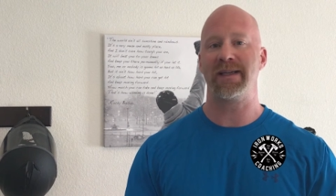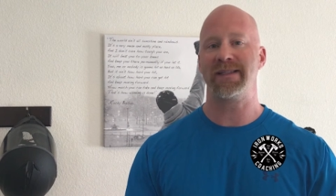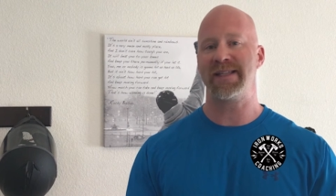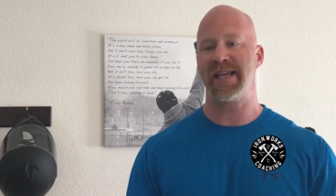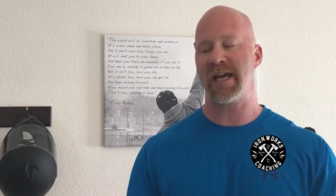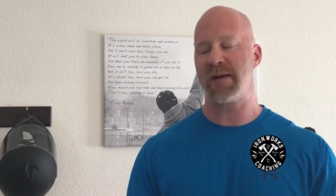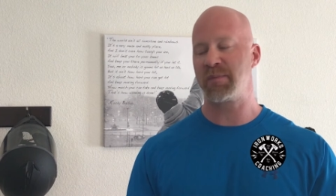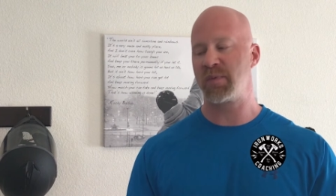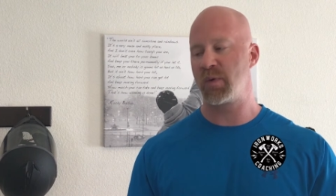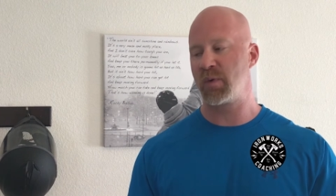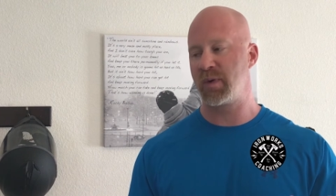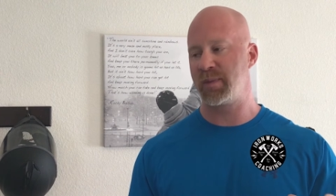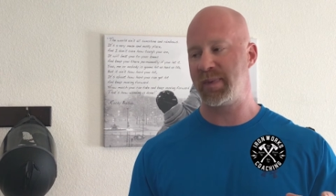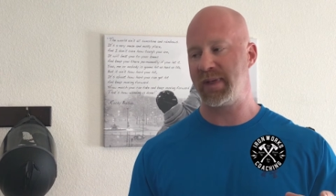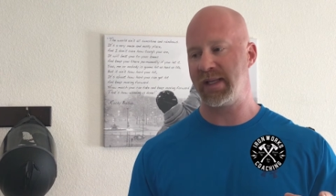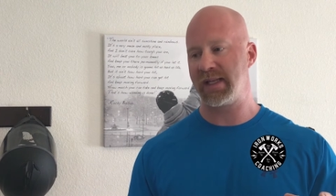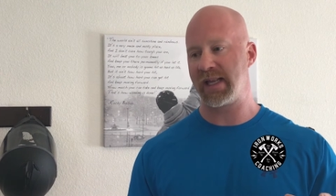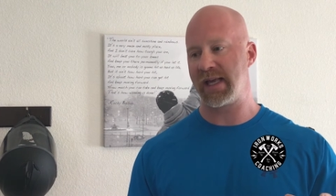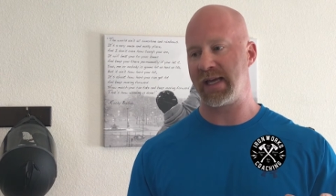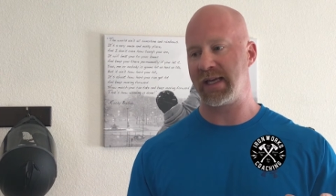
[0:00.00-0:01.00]
example would
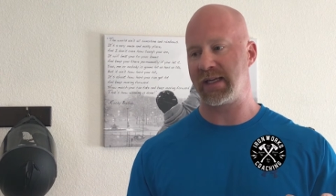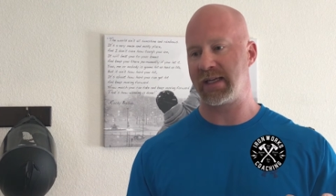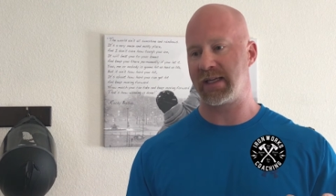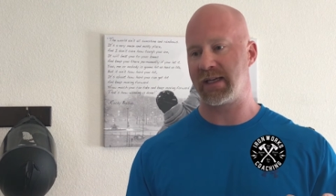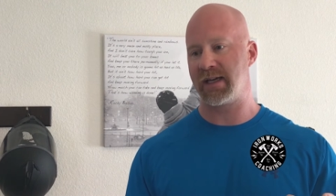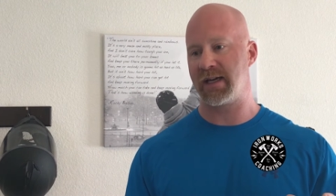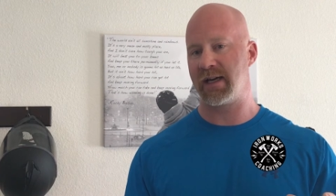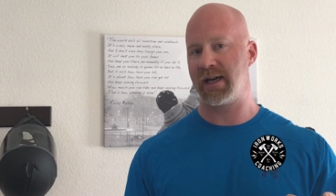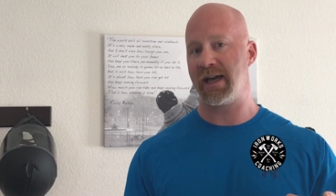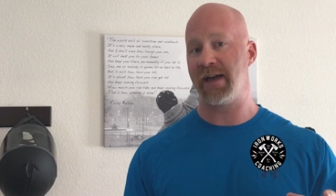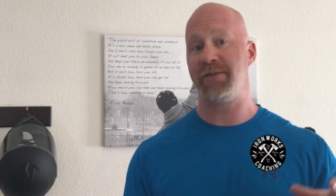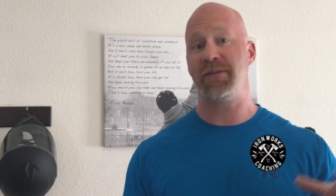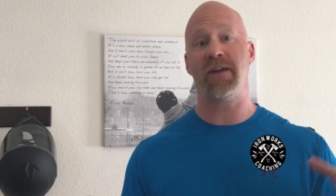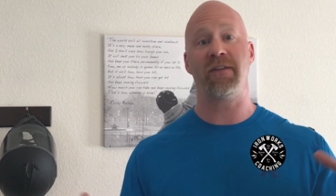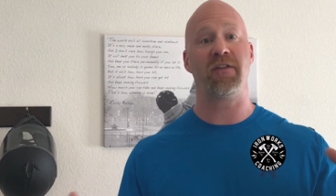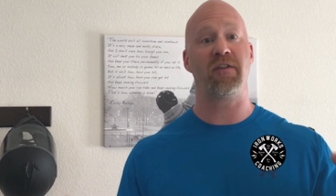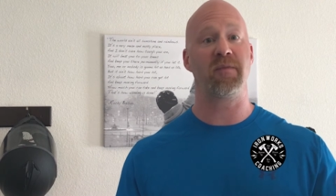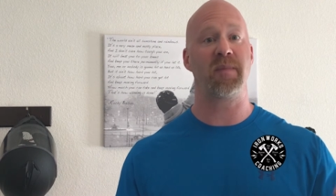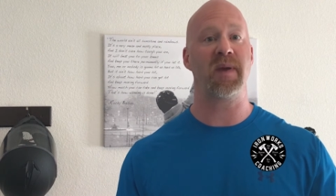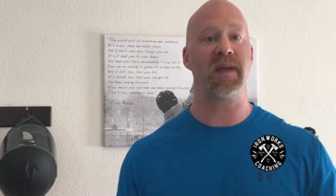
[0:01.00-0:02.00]
be like if
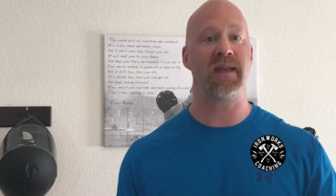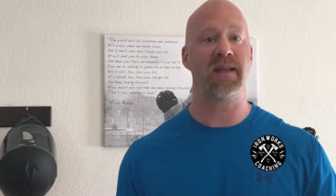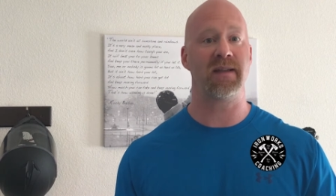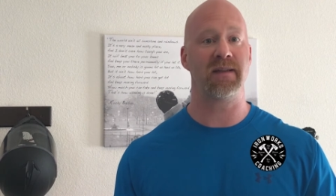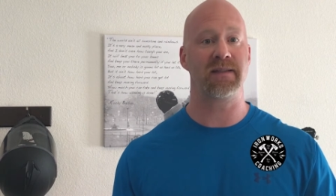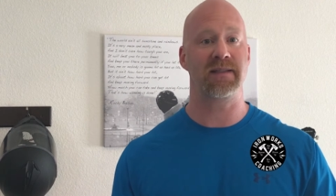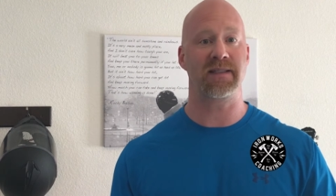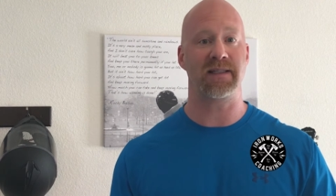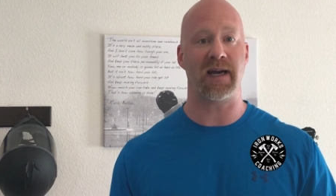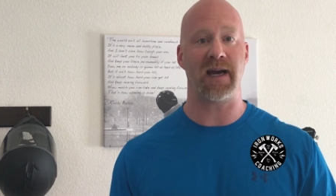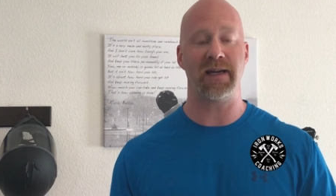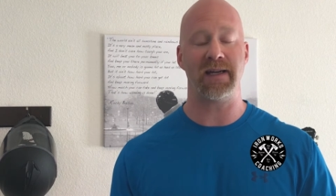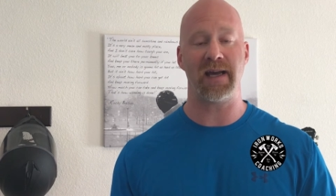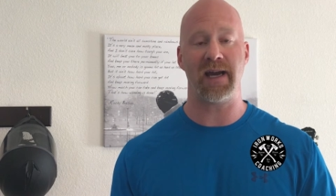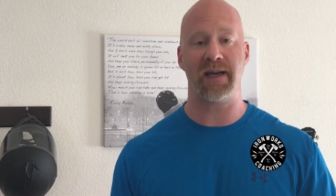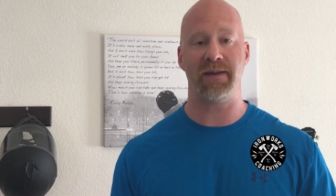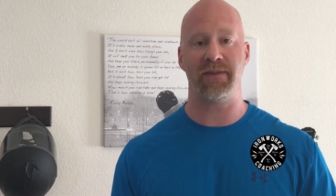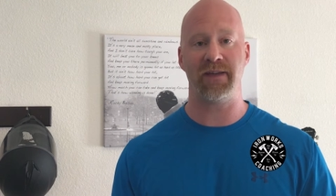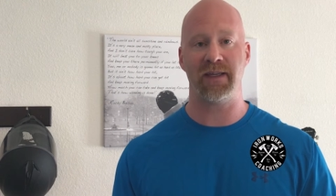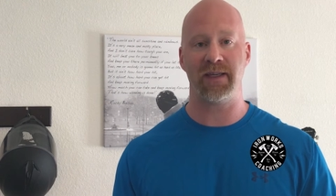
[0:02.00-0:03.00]
you've ever been
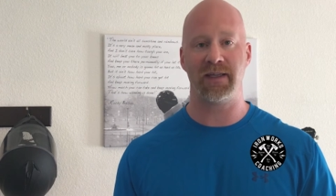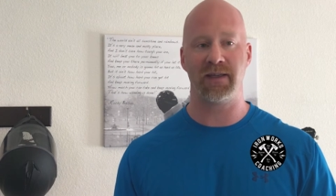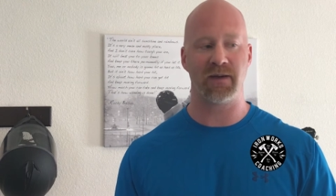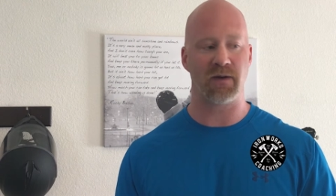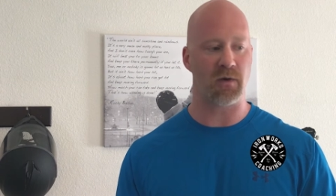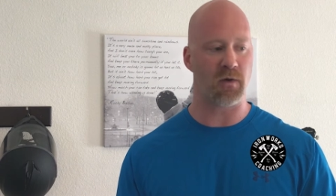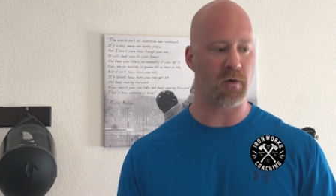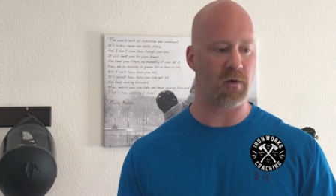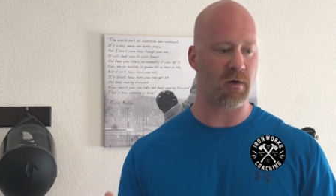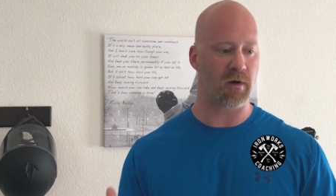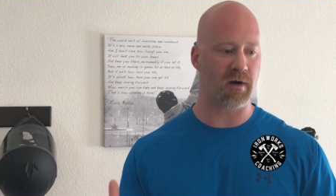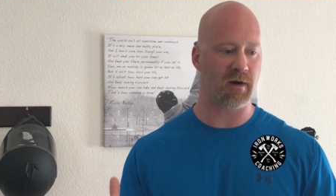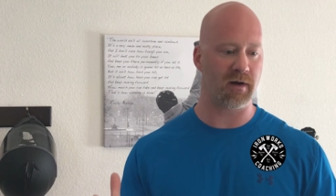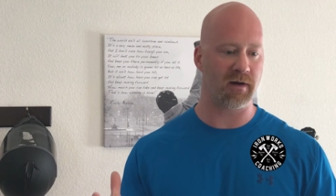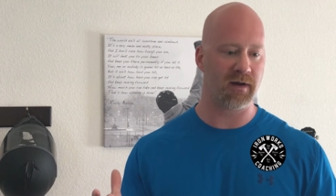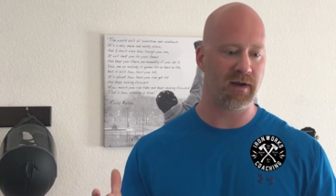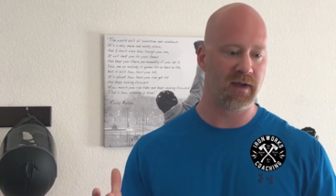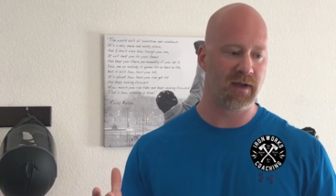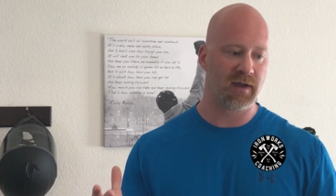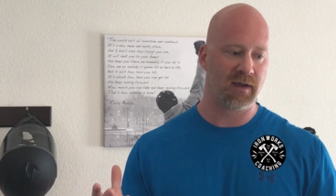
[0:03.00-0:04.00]
skydiving
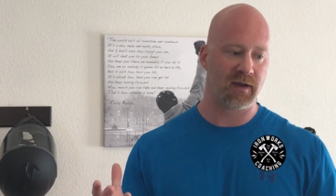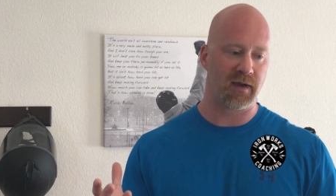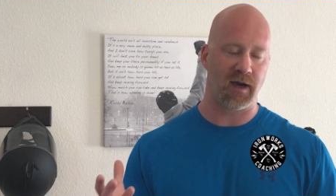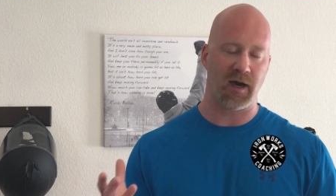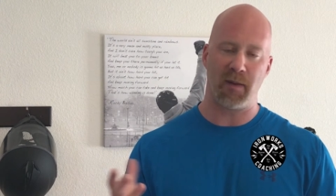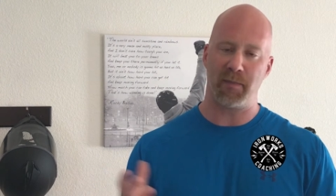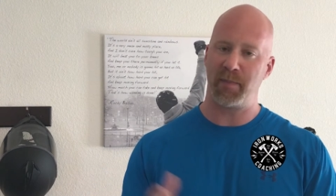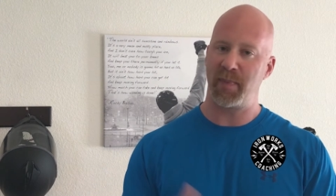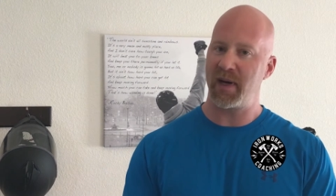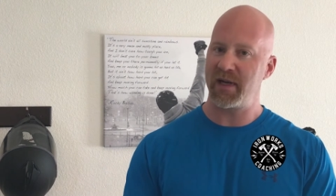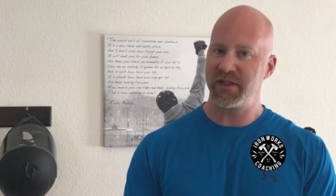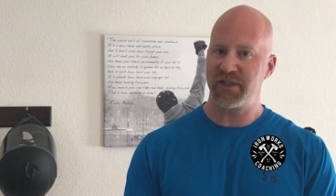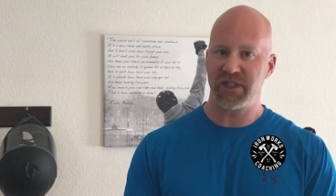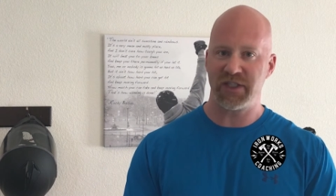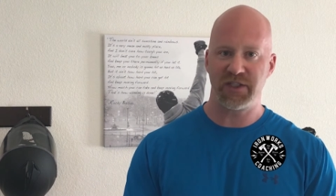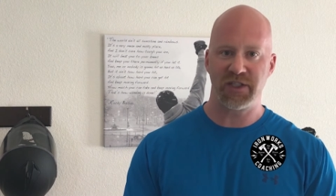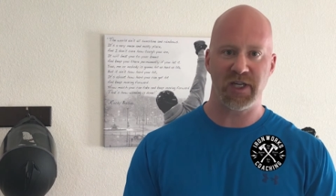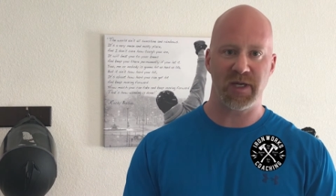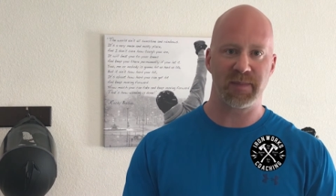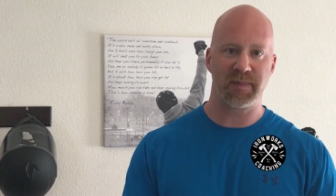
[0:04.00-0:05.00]
or
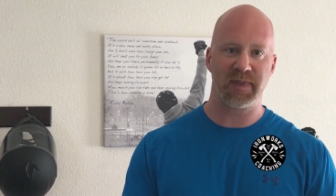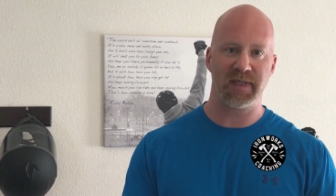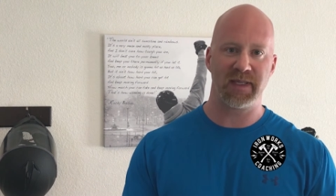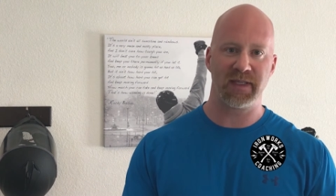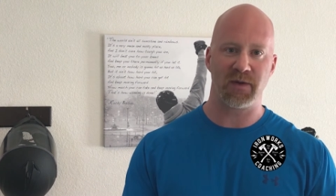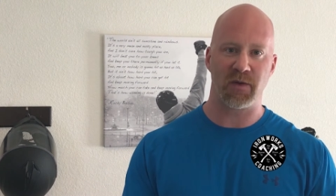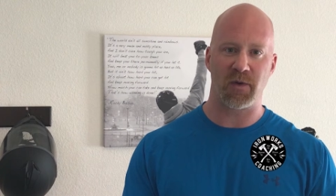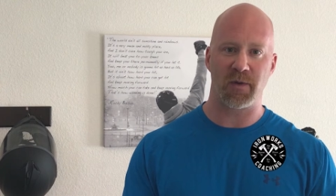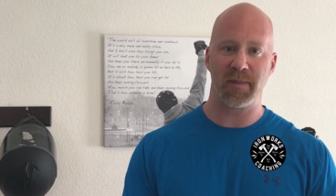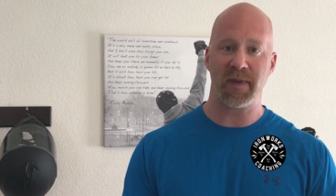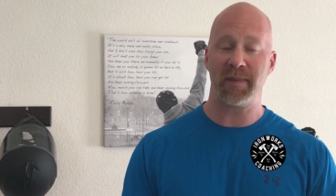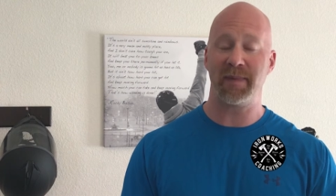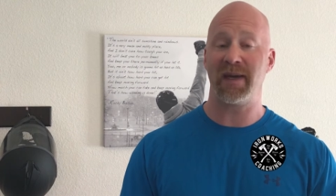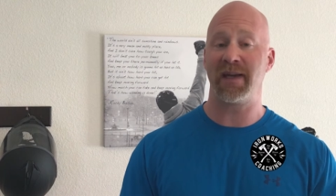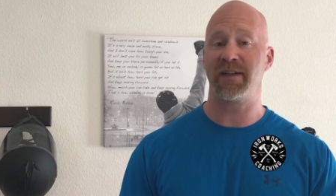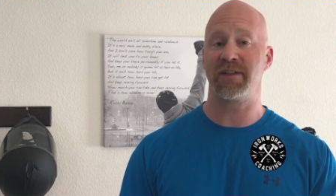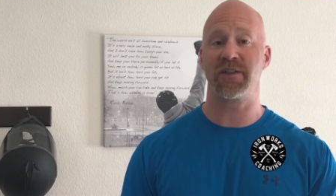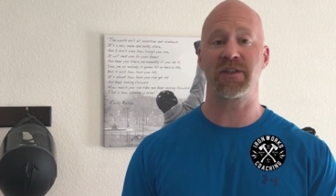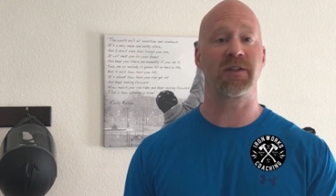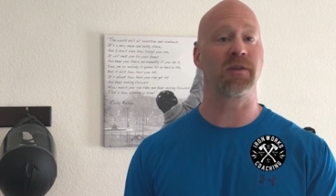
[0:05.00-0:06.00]
bungee jumping, or maybe
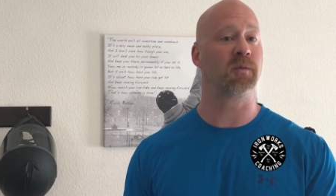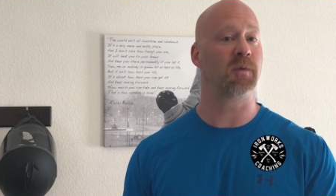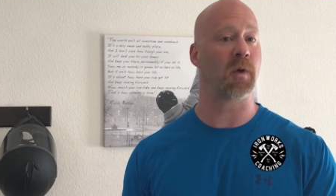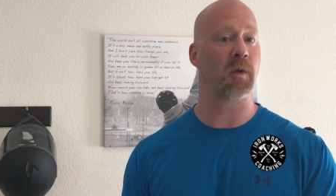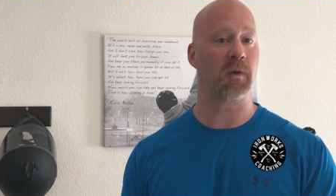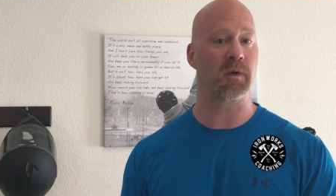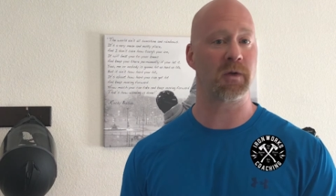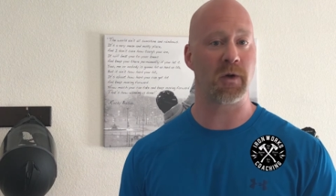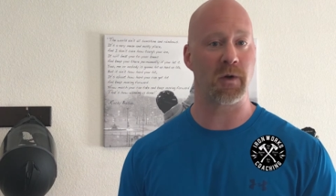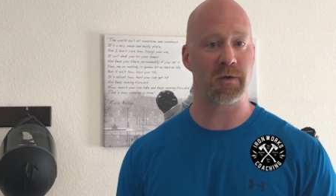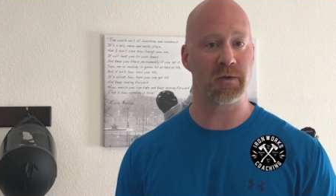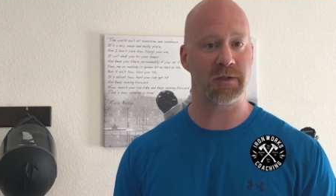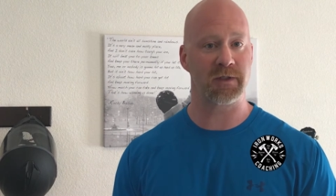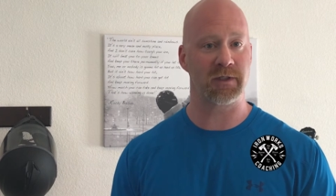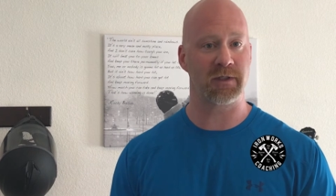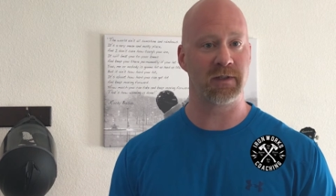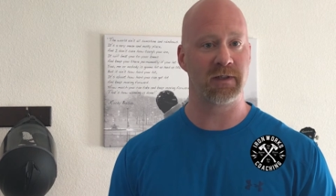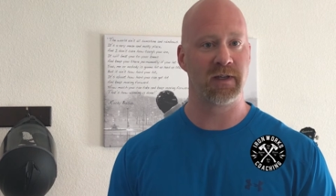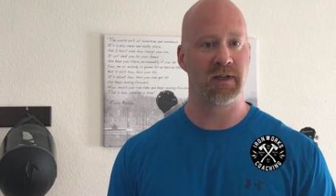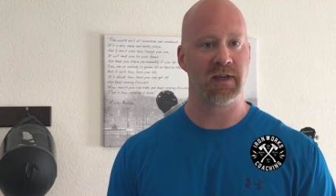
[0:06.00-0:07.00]
on just a roller
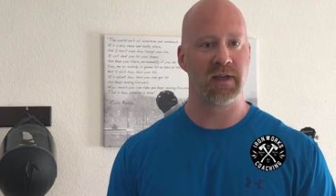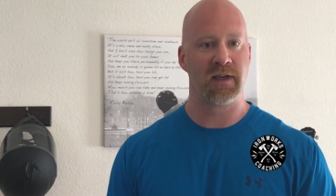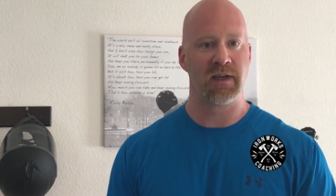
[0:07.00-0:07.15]
coaster.